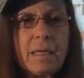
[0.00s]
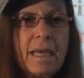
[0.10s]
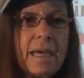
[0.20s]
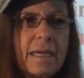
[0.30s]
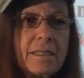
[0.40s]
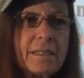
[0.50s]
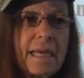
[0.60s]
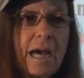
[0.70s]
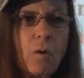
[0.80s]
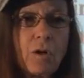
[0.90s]
as
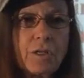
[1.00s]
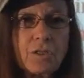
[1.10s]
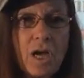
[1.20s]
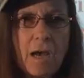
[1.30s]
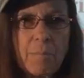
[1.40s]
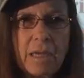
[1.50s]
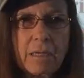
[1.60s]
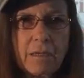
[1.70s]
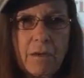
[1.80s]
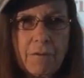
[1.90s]
our topic
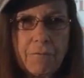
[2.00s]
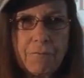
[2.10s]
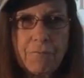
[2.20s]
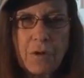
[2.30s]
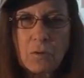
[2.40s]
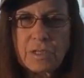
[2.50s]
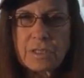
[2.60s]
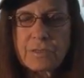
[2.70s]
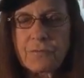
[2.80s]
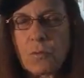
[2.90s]
of
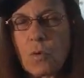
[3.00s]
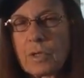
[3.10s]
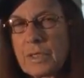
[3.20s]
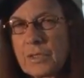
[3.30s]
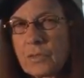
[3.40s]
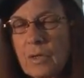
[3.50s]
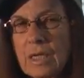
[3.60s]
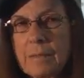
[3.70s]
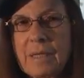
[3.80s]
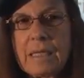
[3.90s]
focus for
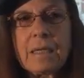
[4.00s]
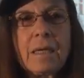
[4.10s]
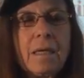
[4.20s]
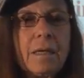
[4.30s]
astronomy,